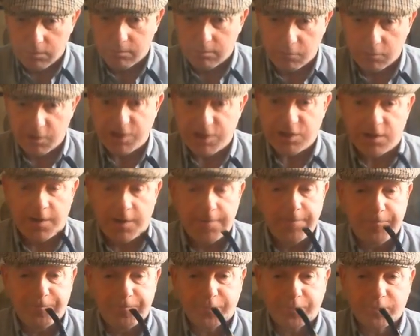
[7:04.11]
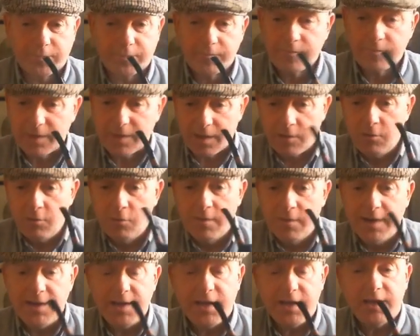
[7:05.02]
richer, and
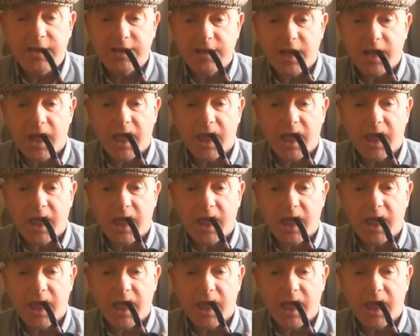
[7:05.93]
already it is.